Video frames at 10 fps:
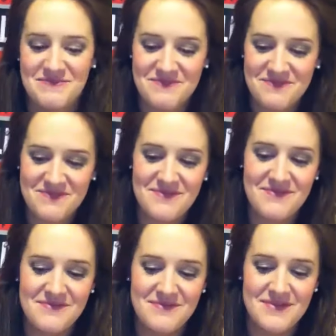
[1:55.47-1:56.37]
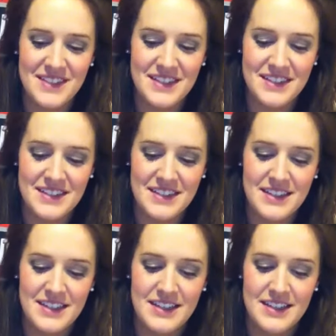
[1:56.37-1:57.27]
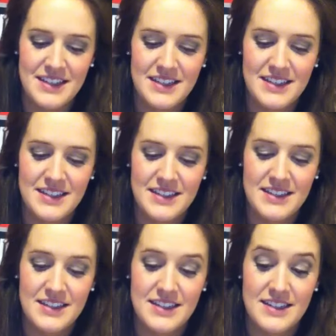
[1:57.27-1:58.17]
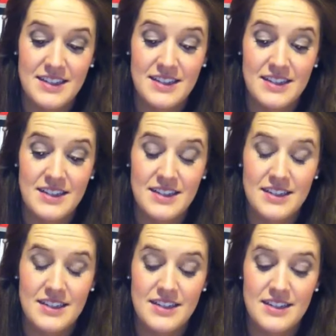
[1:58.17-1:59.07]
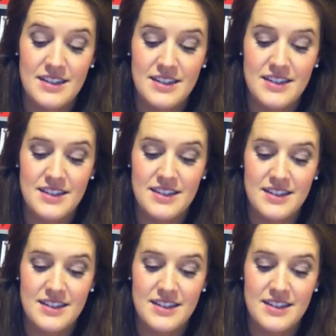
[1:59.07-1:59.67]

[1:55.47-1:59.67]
(no one is talking)